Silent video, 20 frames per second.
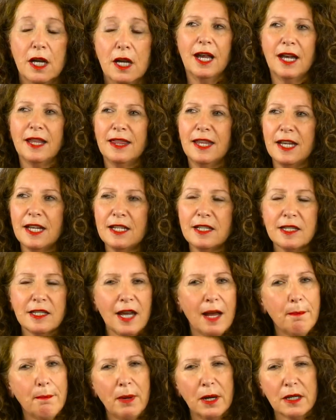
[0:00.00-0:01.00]
I think it's
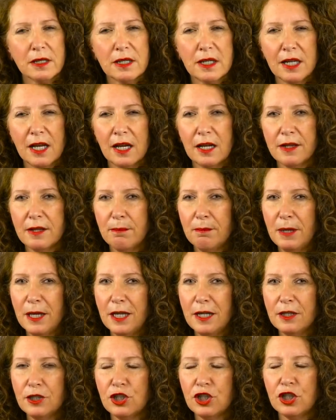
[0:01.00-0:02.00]
$10 to get on the
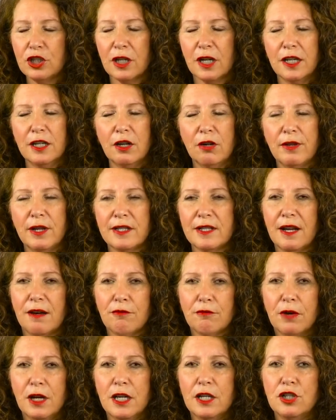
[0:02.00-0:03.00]
beach. I know that's
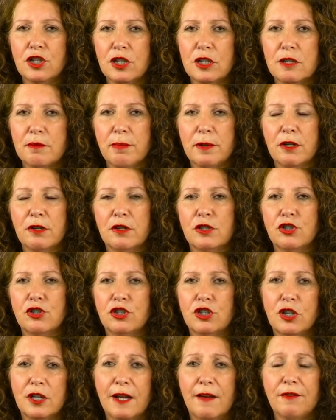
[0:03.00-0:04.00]
outrageous because you
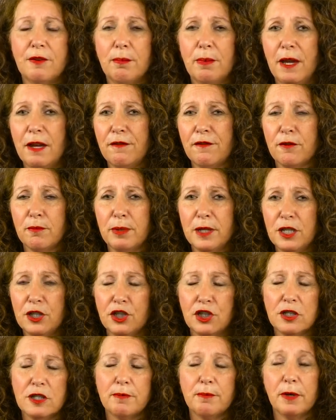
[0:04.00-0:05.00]
shouldn't have to pay for
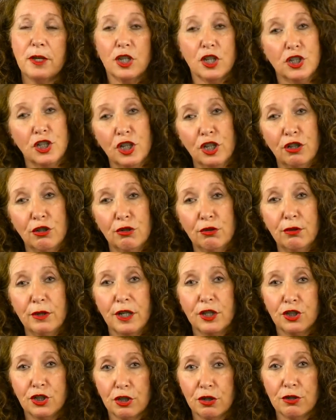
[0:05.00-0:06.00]
beaches, but you do.
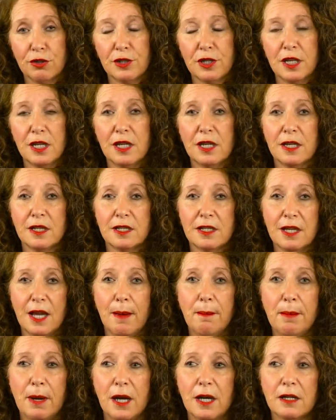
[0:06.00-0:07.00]
In Jersey, it's
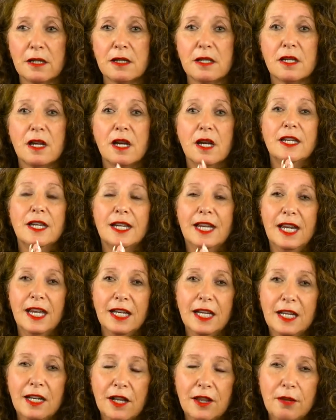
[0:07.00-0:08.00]
$10. You
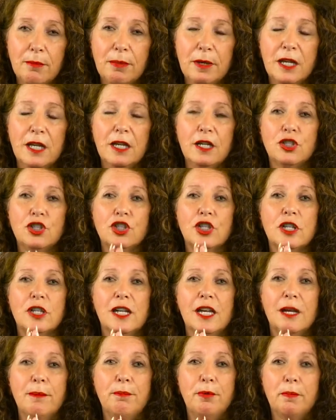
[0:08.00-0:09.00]
can't eat on the beach. You
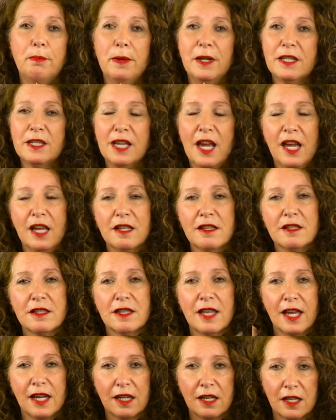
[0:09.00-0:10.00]
can't put big tents.
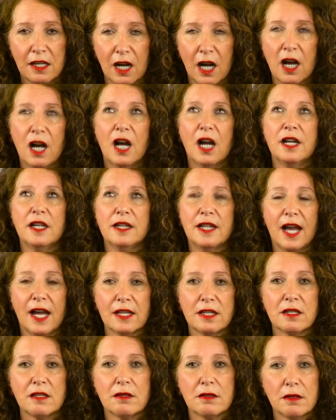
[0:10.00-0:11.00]
Thank God
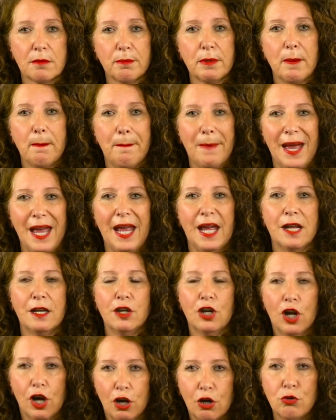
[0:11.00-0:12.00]
that's been
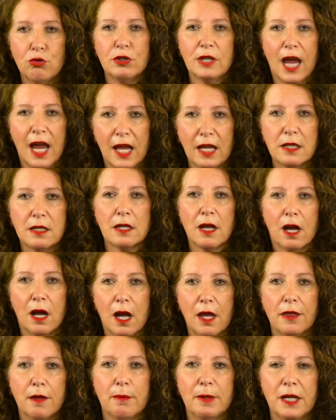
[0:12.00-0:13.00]
banned. No tents
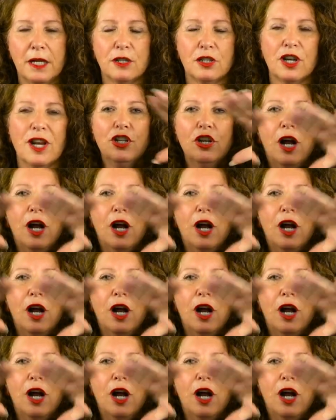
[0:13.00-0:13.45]
on the beach.